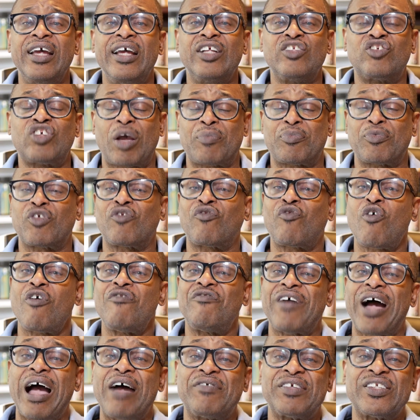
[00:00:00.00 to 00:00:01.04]
chapters 4,
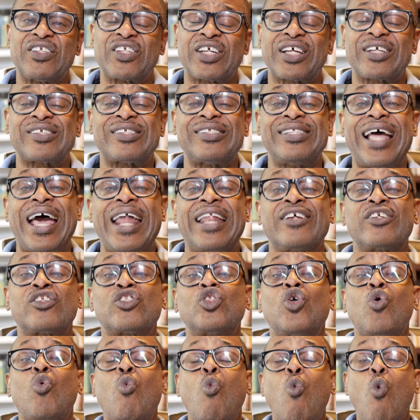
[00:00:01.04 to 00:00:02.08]
5, and 6, that is the
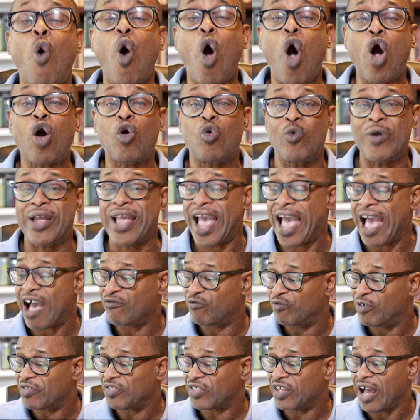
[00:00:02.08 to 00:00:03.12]
walk we have
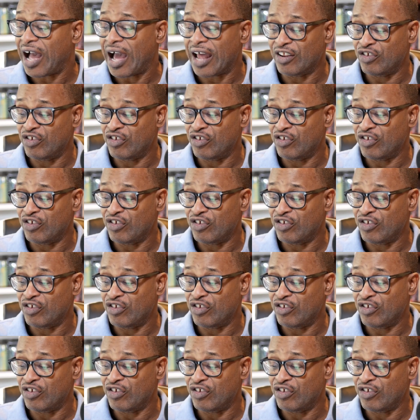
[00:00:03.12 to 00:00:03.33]
with God.